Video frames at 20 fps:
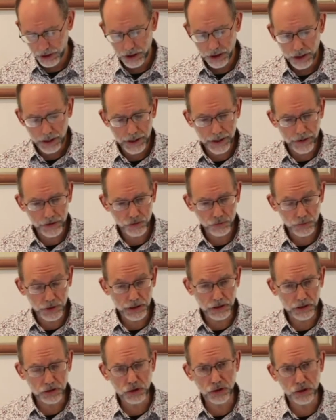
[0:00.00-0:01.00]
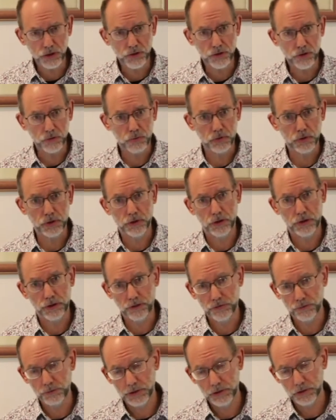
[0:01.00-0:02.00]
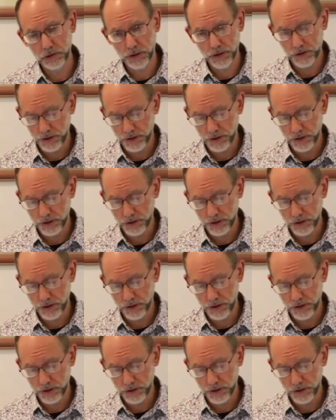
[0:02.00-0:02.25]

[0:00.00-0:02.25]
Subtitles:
As we look at the Word, as we look at the